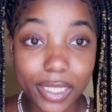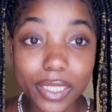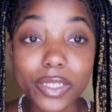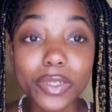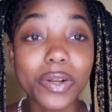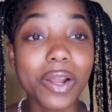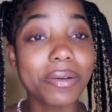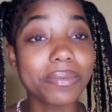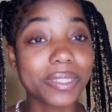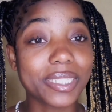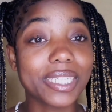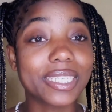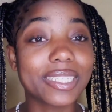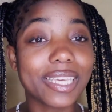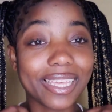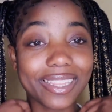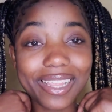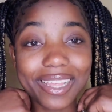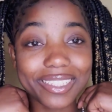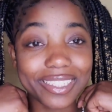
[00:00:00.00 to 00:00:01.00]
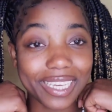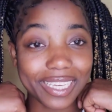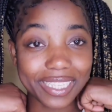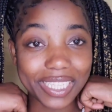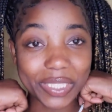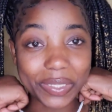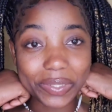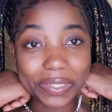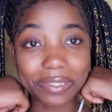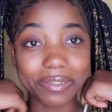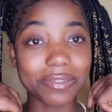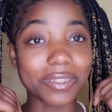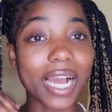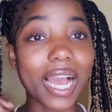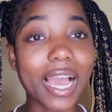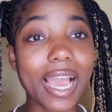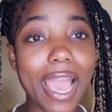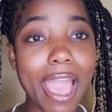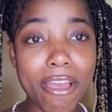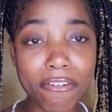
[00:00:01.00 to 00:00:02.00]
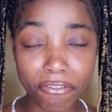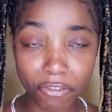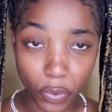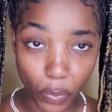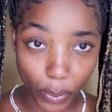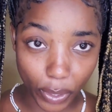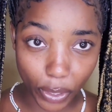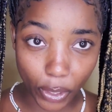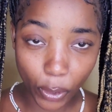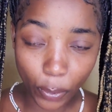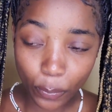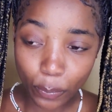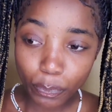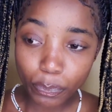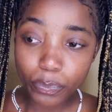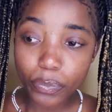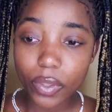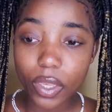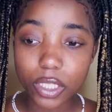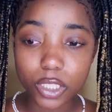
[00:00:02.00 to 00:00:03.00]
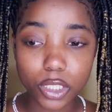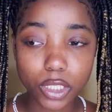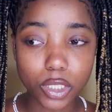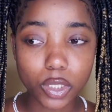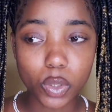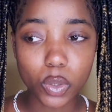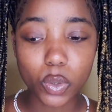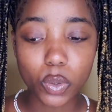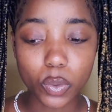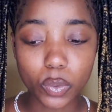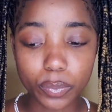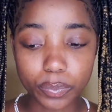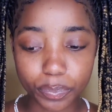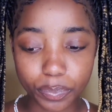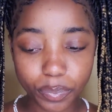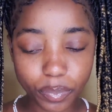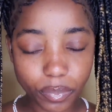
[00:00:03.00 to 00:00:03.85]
You know what I'm saying? And that's like literally everywhere. So